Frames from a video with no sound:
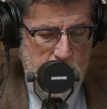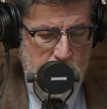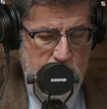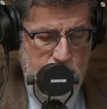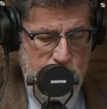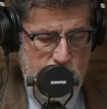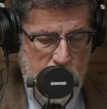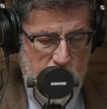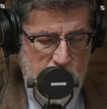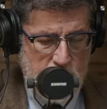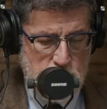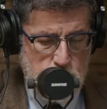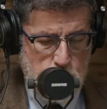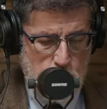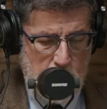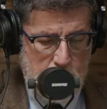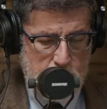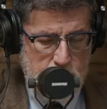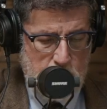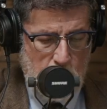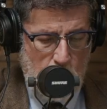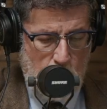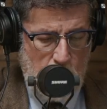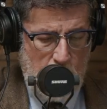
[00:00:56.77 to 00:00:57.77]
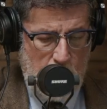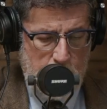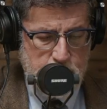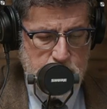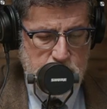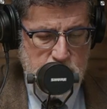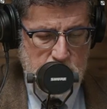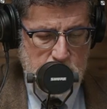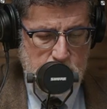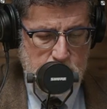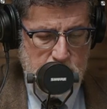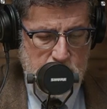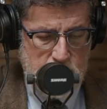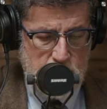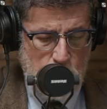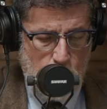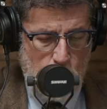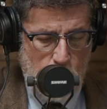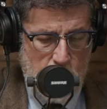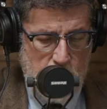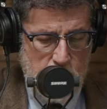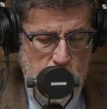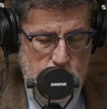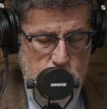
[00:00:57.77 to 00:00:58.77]
the flesh reap corruption, but the
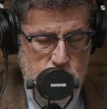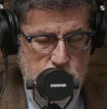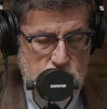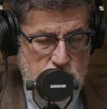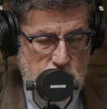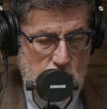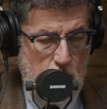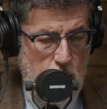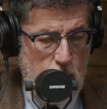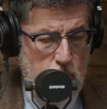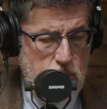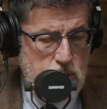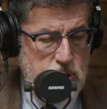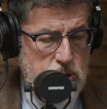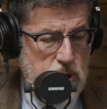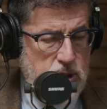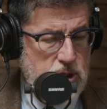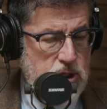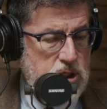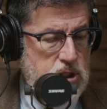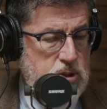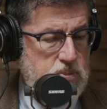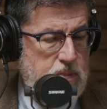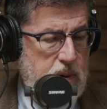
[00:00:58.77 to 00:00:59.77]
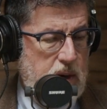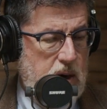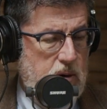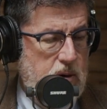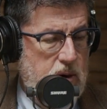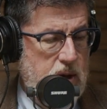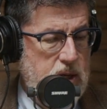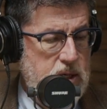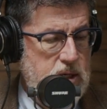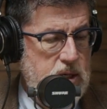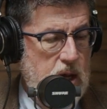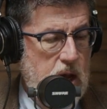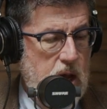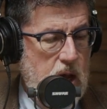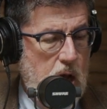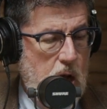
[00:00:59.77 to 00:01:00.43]
one who sows to the Spirit